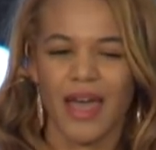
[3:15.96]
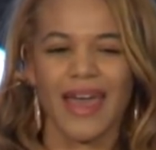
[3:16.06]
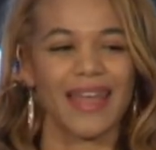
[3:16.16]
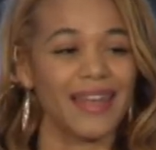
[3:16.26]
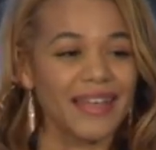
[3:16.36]

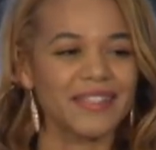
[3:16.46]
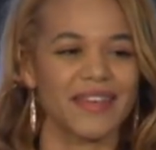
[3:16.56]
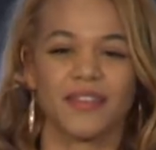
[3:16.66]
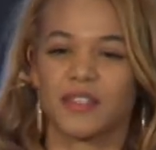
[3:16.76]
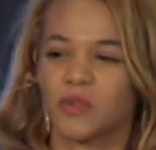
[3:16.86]
And later
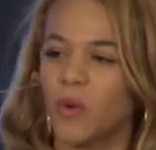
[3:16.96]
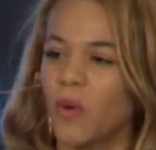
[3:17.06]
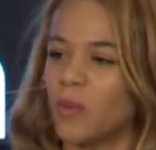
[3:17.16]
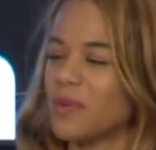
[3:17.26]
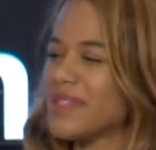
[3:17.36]
in this
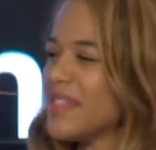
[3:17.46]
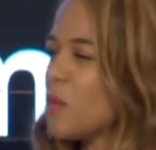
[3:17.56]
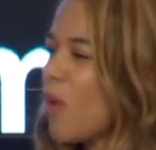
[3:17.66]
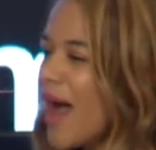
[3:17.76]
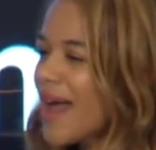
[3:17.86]
talk, we'll see
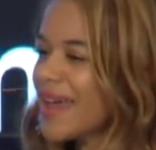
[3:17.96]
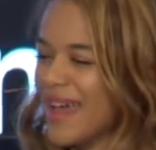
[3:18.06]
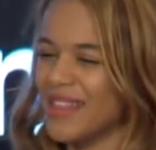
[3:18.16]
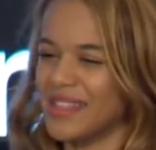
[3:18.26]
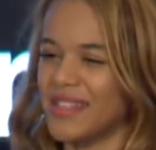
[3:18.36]
why
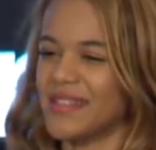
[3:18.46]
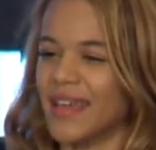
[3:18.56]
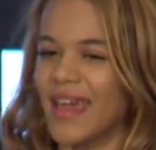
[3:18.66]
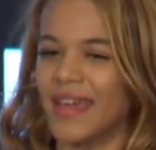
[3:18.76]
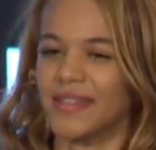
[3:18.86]
this is the
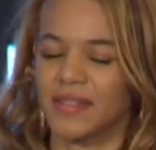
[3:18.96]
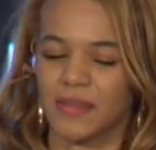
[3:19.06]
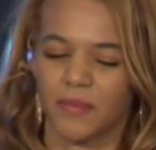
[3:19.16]
case.